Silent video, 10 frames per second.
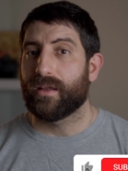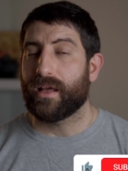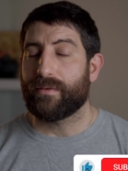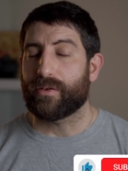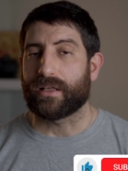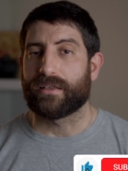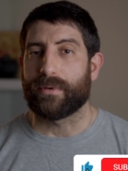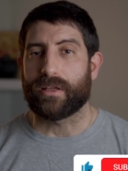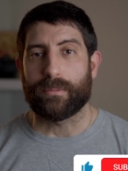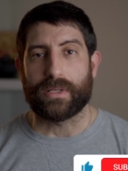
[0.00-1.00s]
And if you liked the
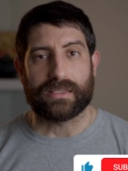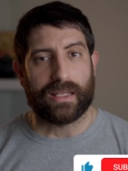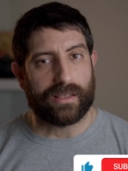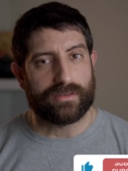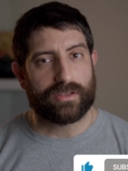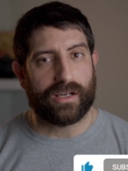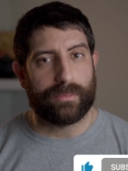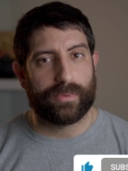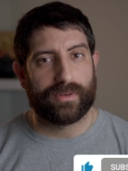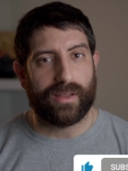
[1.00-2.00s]
video, please like and
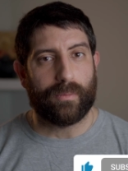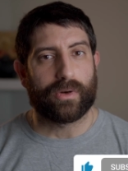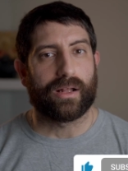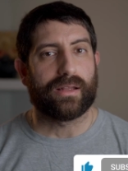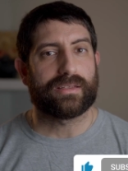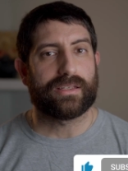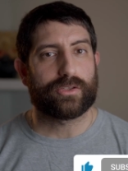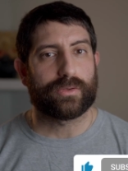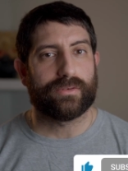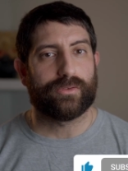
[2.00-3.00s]
subscribe. And we're going to see you
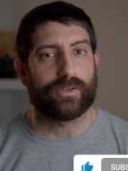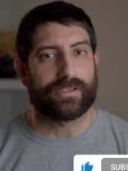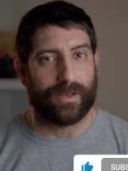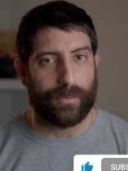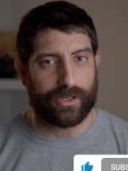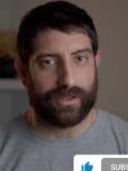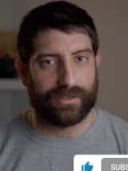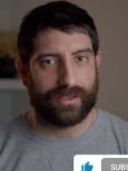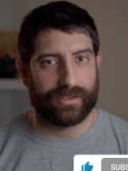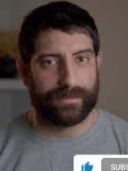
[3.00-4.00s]
soon for some more
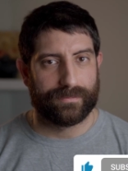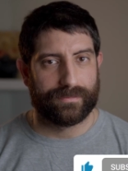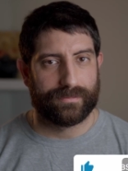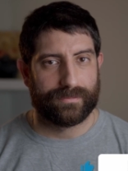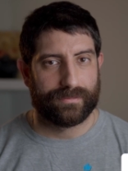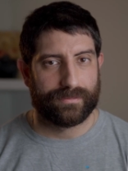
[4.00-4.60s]
content.